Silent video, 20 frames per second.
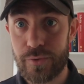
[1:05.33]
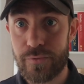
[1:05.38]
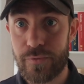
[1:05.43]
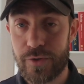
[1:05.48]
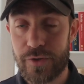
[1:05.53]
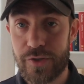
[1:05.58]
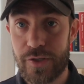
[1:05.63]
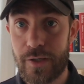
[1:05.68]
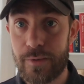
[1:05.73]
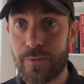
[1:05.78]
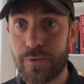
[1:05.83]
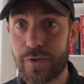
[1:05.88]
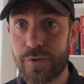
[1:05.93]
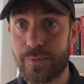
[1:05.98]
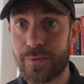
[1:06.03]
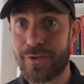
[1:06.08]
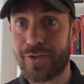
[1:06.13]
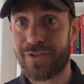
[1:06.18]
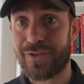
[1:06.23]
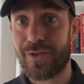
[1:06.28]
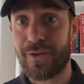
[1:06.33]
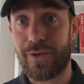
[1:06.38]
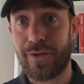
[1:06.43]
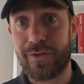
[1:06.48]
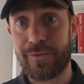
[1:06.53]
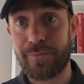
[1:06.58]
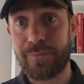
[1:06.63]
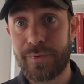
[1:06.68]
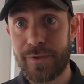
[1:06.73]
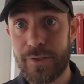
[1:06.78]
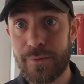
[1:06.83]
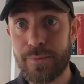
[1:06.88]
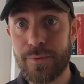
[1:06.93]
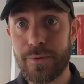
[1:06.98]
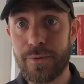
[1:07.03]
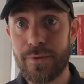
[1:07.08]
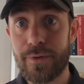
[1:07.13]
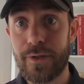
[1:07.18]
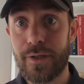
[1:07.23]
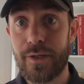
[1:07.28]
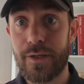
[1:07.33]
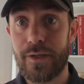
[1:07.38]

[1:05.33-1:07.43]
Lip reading: for example, is because a lot of people,